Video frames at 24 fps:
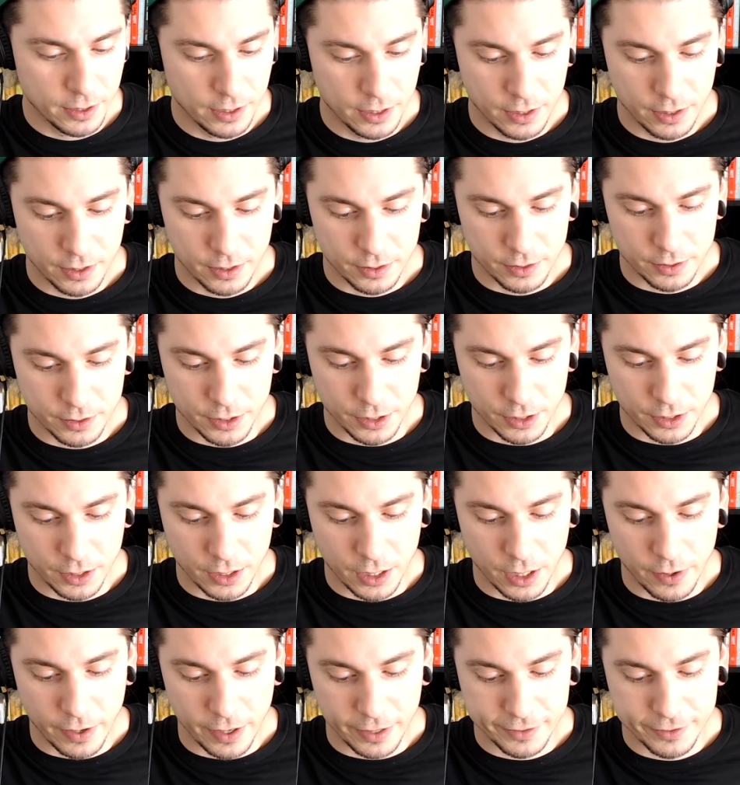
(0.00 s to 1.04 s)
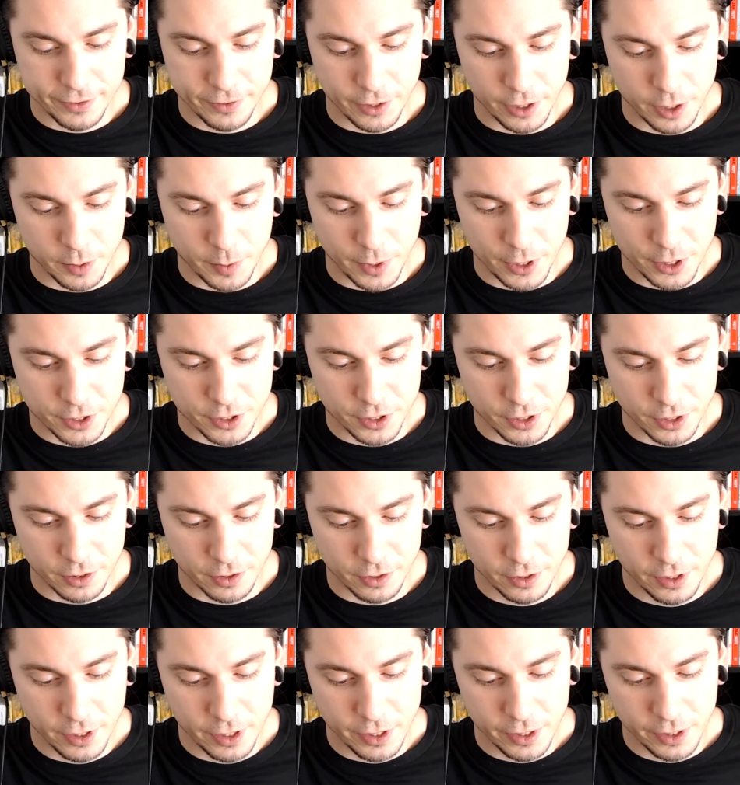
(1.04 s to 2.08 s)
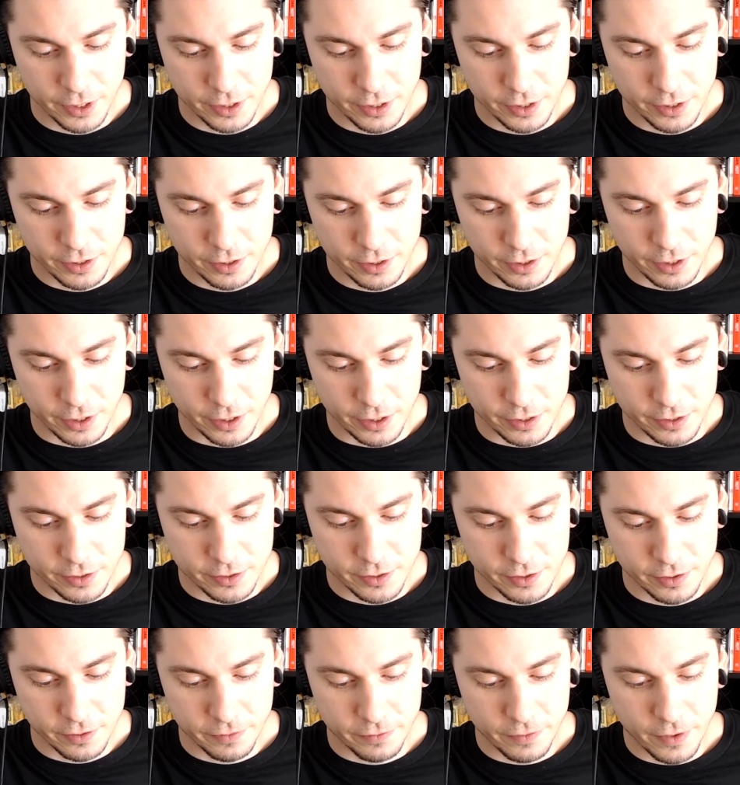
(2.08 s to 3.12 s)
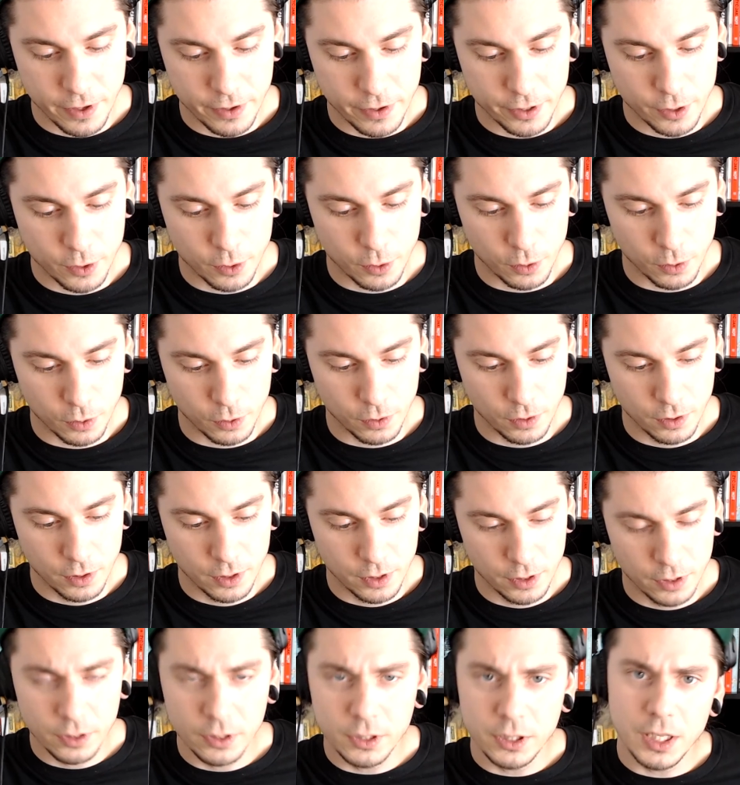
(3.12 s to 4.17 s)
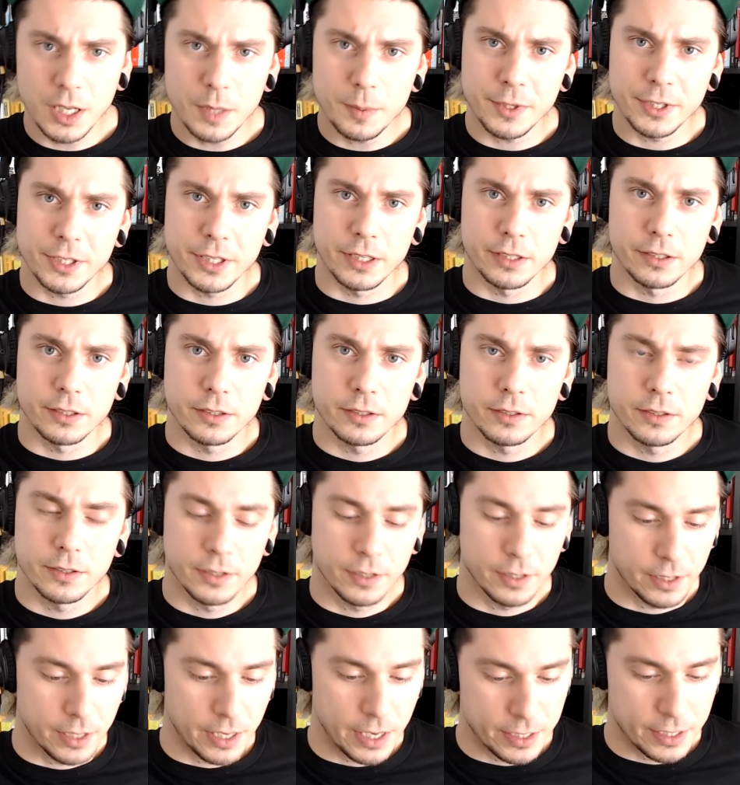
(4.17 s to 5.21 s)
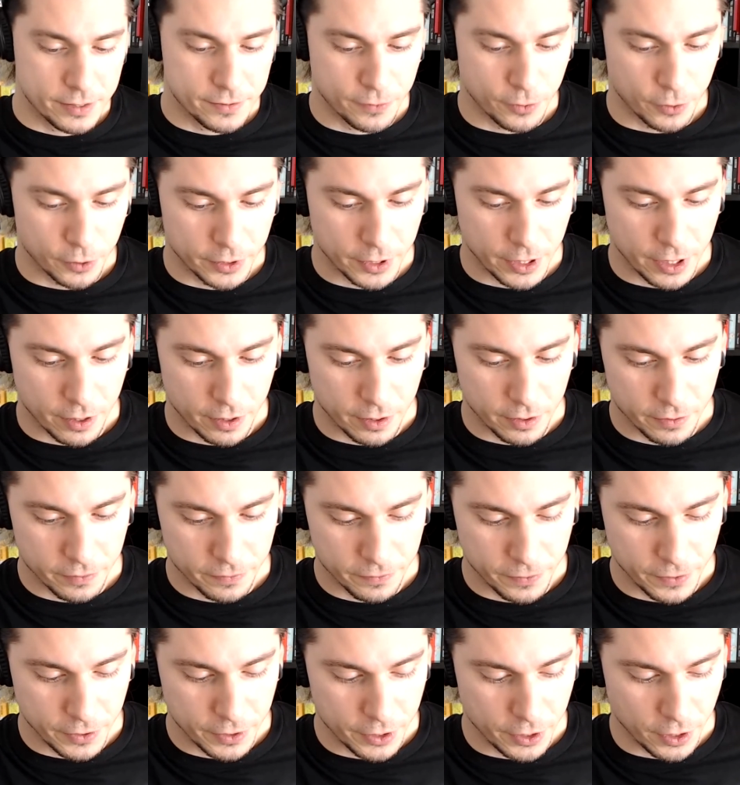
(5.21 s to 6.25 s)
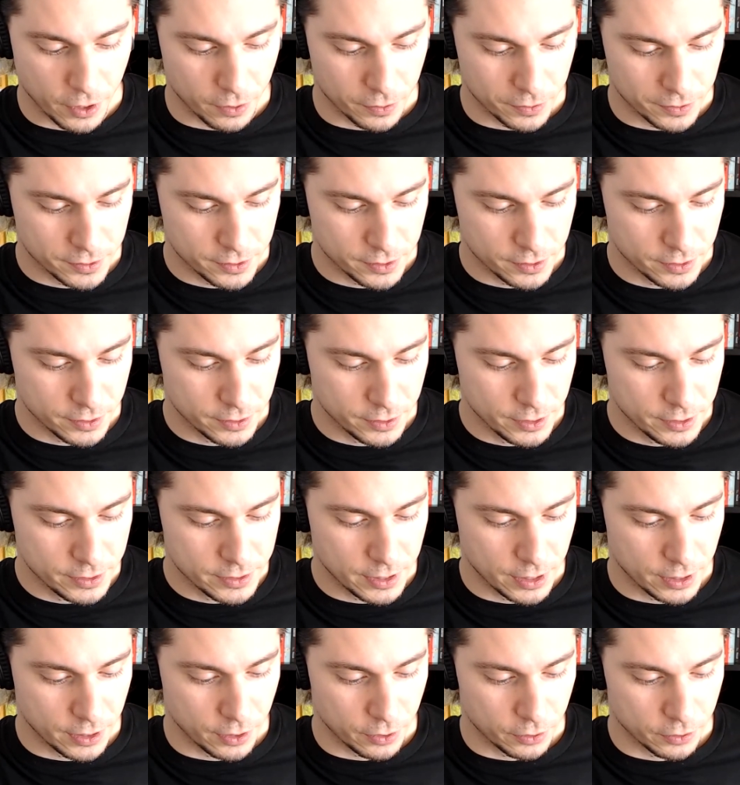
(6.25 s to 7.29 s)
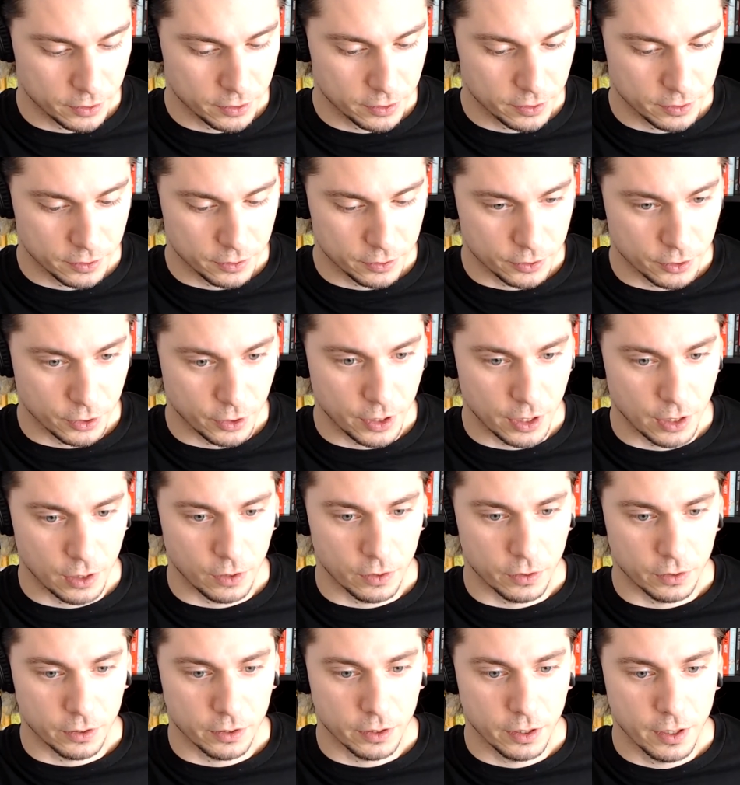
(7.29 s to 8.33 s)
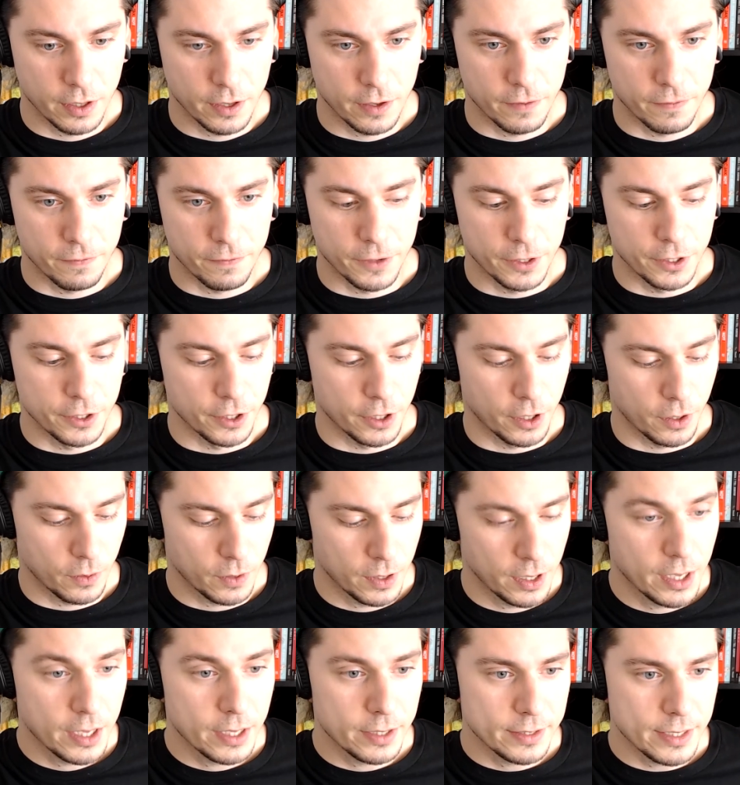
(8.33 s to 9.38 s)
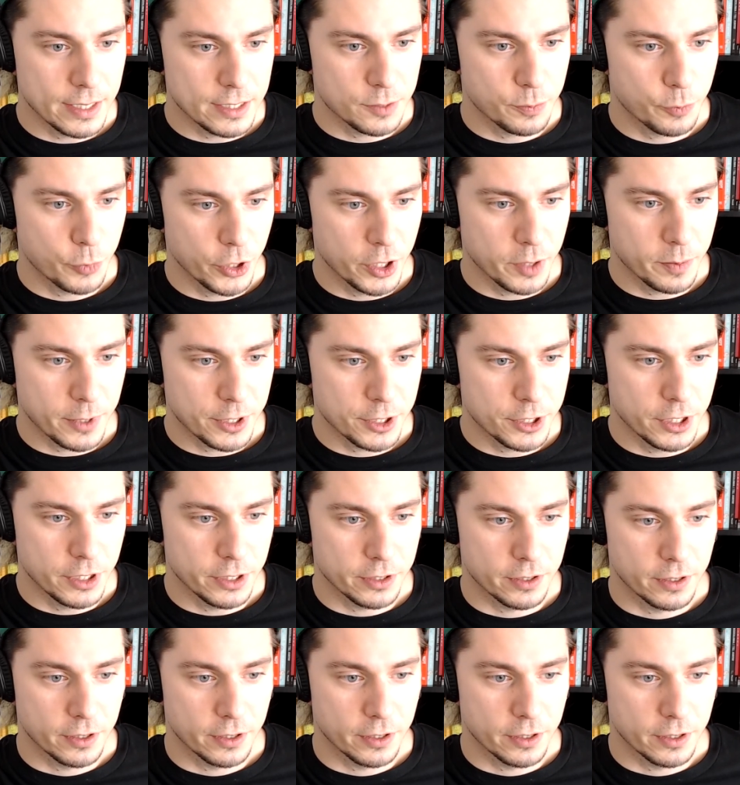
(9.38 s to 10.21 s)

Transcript: the character animation is very cool, limited as for their videos. It's not a long video. That's pretty much it.